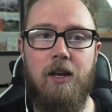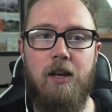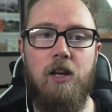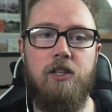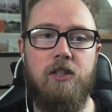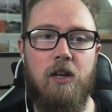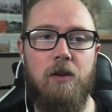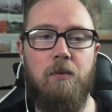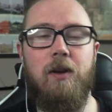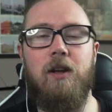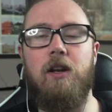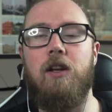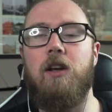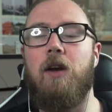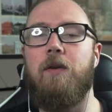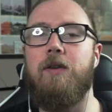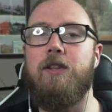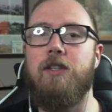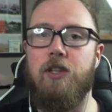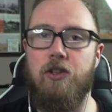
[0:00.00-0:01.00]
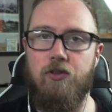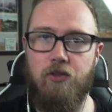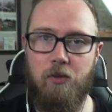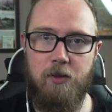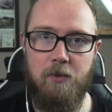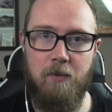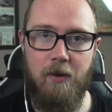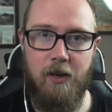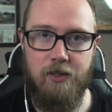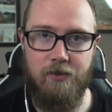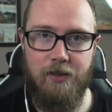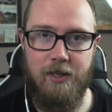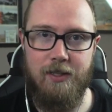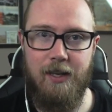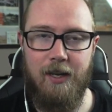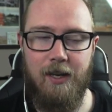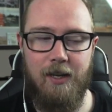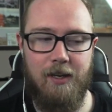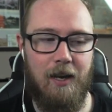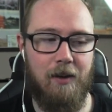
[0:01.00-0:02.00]
So we're going to go into the Droptimizer in a
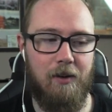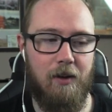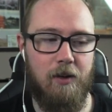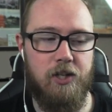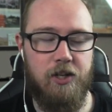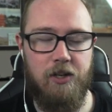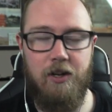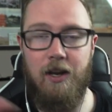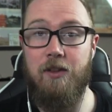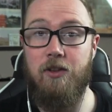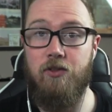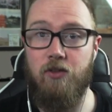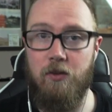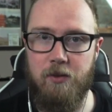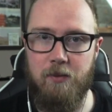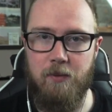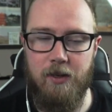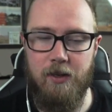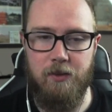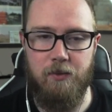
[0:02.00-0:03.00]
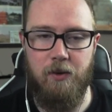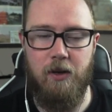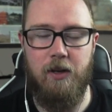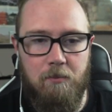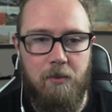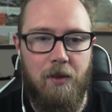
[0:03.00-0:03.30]
second now and I'll show you how the Droptimizer works.